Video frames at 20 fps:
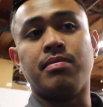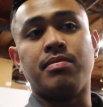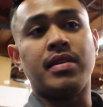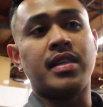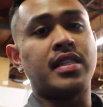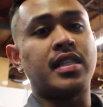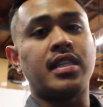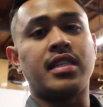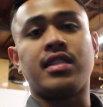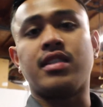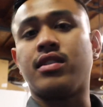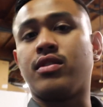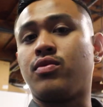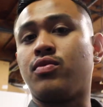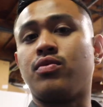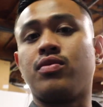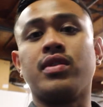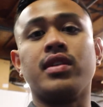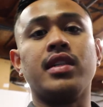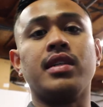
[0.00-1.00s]
business just
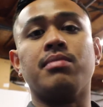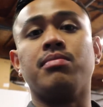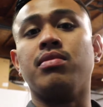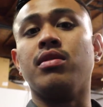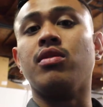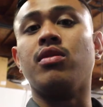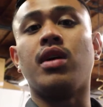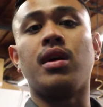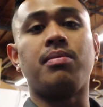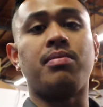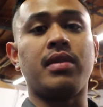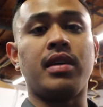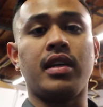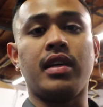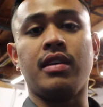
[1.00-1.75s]
really blew up